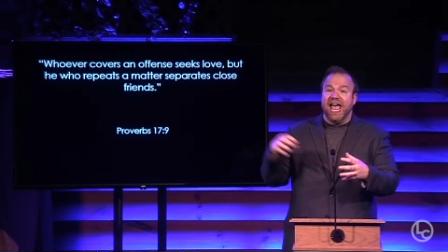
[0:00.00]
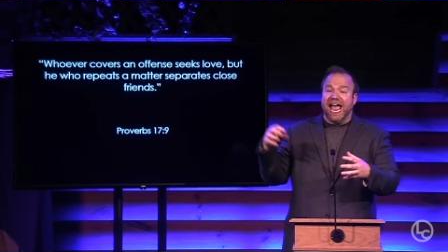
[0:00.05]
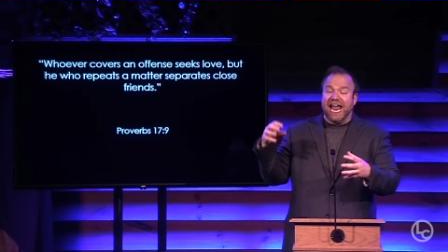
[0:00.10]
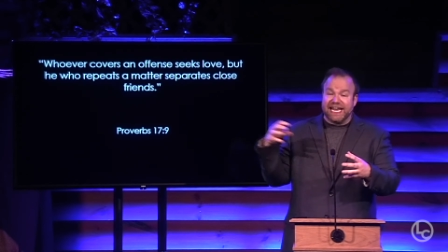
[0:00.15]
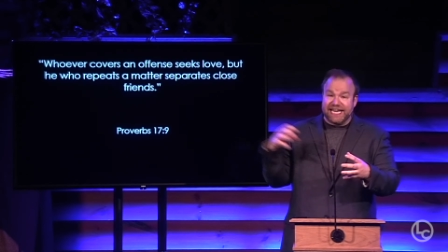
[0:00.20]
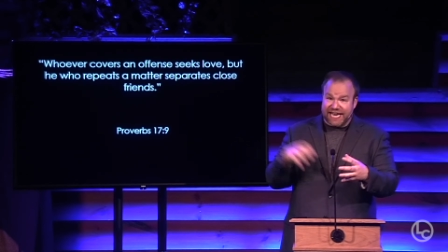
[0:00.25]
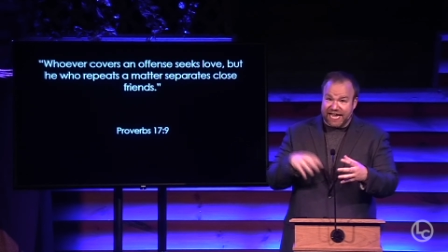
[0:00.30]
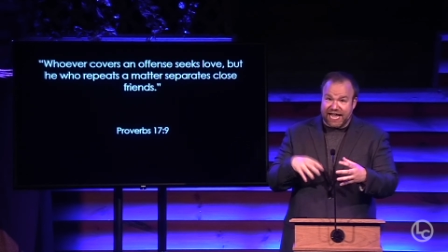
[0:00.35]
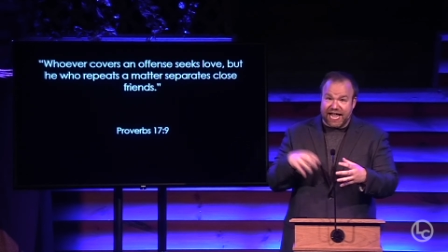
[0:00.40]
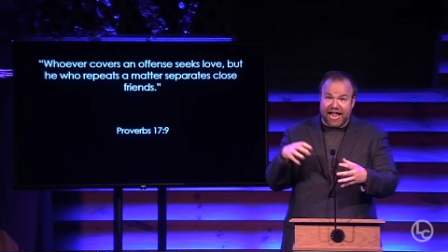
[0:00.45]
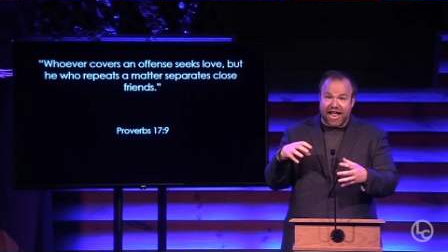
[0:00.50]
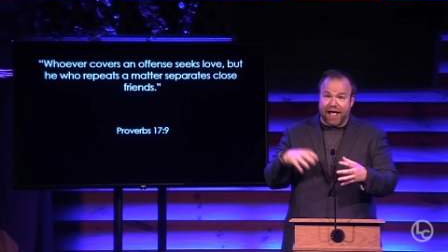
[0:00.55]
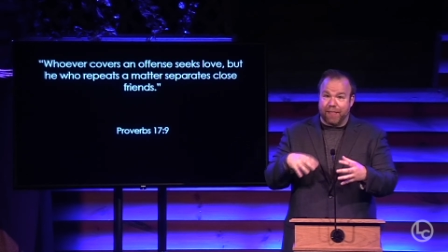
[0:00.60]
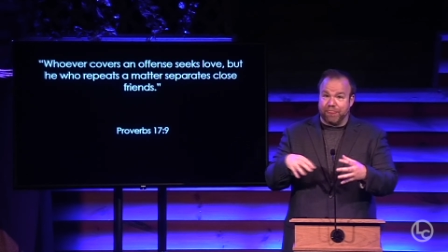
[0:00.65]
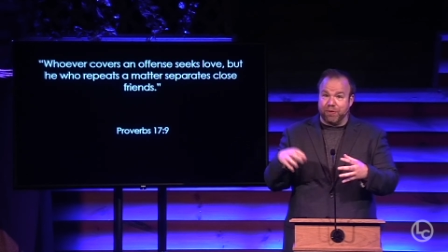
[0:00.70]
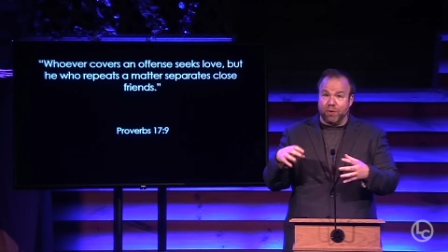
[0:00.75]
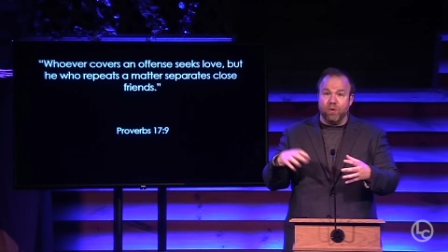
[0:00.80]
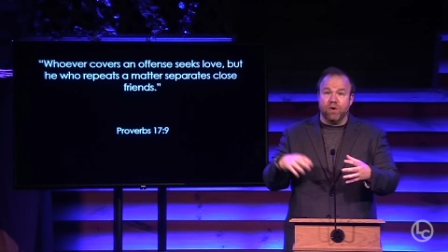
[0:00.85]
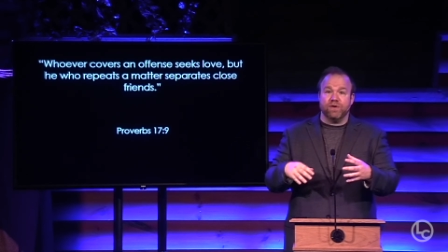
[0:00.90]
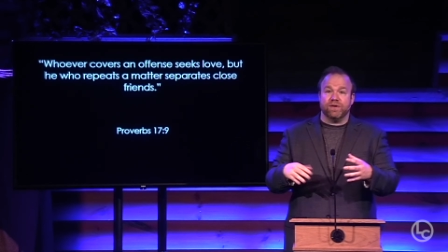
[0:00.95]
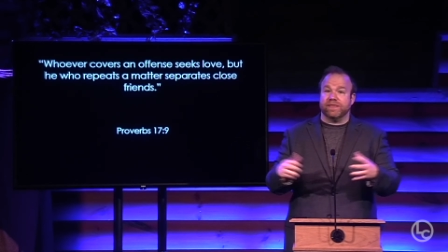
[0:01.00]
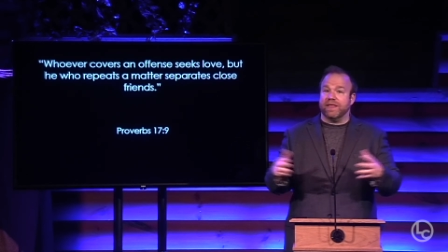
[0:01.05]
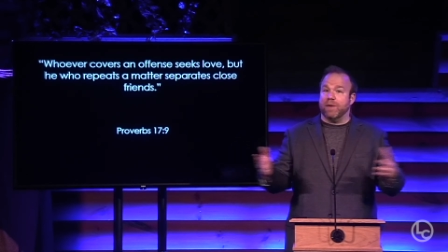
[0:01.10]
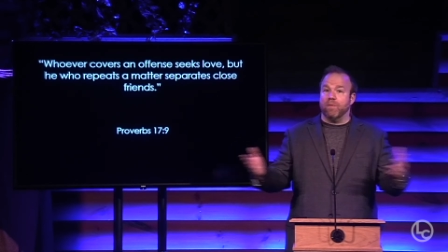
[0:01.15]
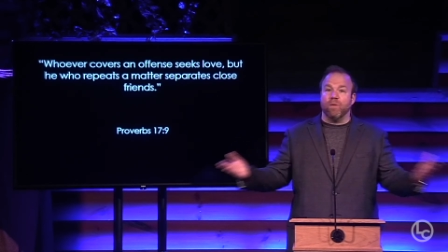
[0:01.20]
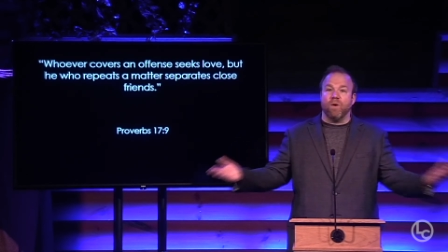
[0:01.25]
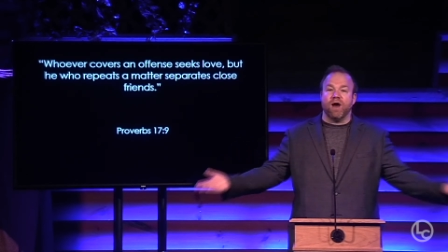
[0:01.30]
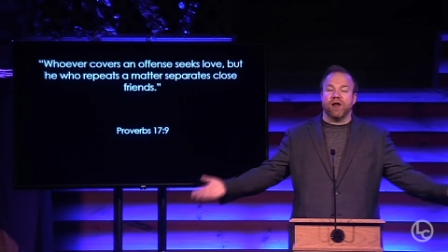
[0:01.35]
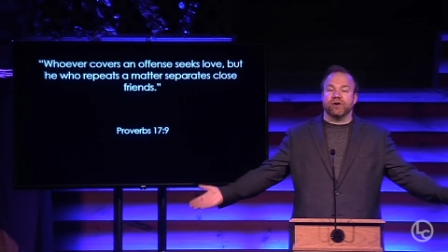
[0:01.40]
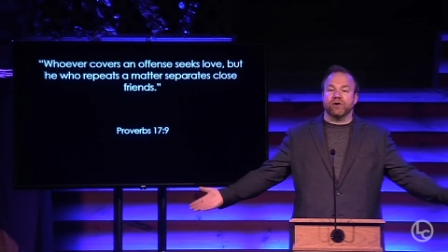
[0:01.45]
and digging at the wound and
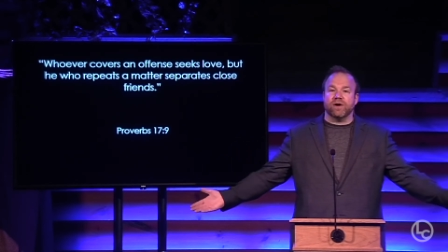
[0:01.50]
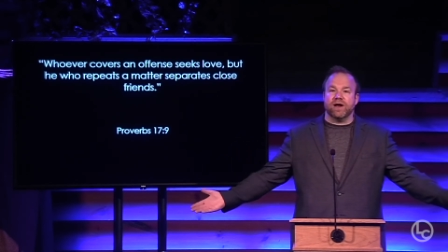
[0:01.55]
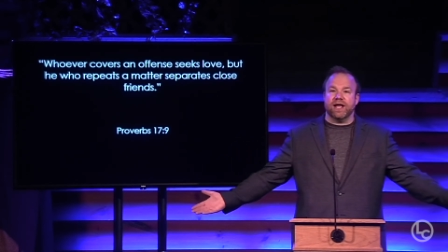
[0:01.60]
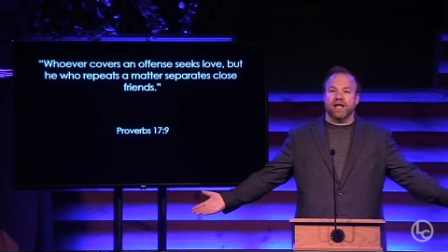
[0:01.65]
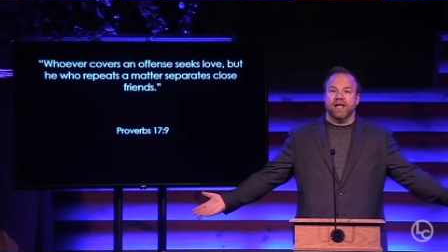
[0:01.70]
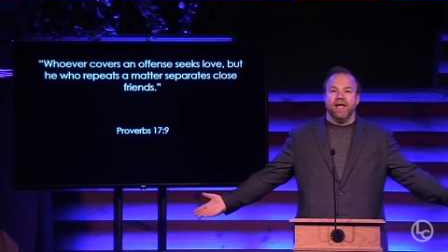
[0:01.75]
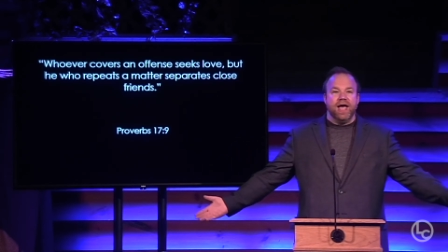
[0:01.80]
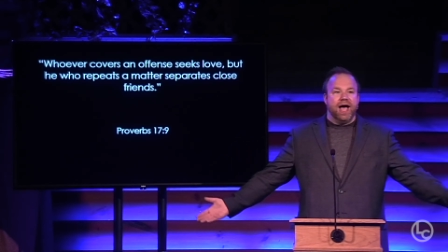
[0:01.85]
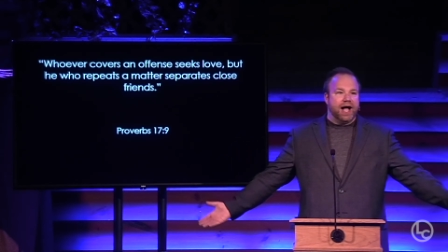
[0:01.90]
then wondering